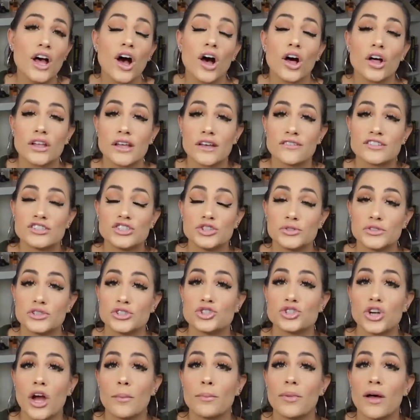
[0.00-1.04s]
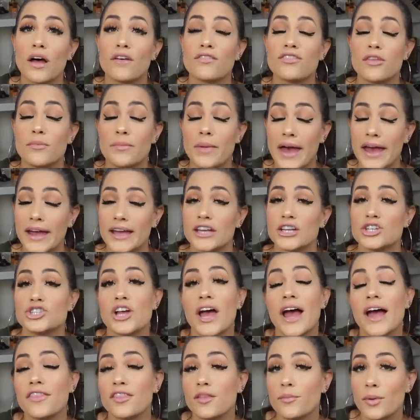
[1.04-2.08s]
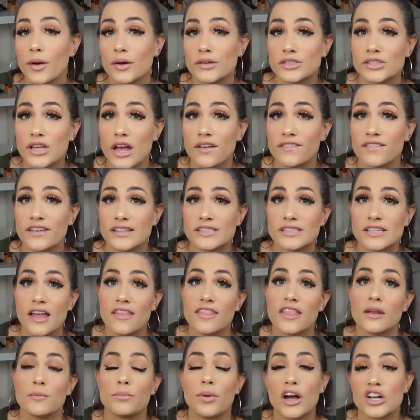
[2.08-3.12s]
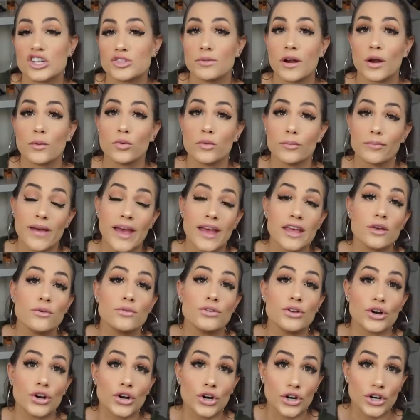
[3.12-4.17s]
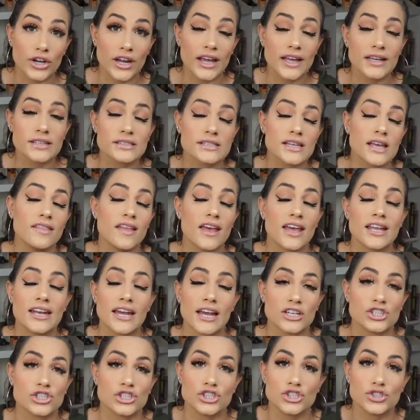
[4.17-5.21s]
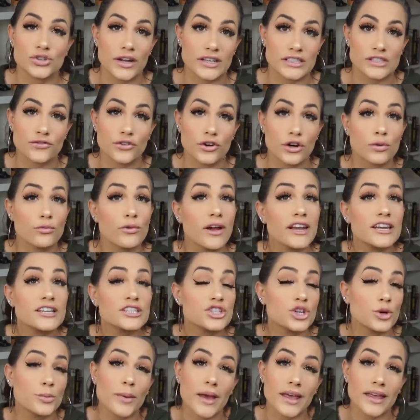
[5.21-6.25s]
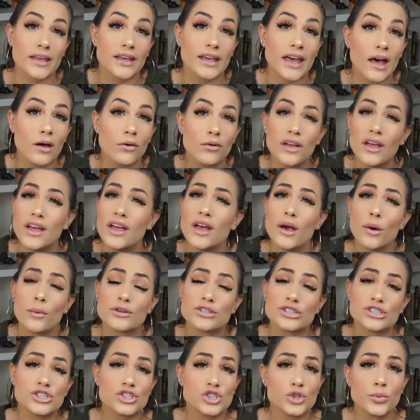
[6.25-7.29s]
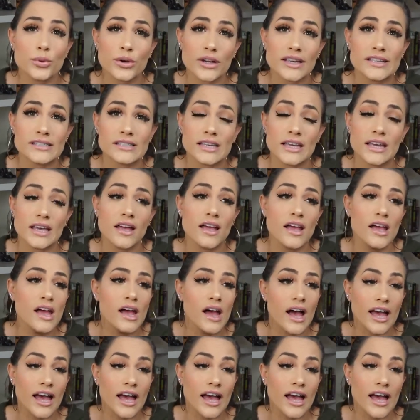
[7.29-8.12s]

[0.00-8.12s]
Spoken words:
All you have to do is drop off the package at the post office, and then Poshmark will pay you your earnings, and they can actually transfer it right into your bank account, which is super easy.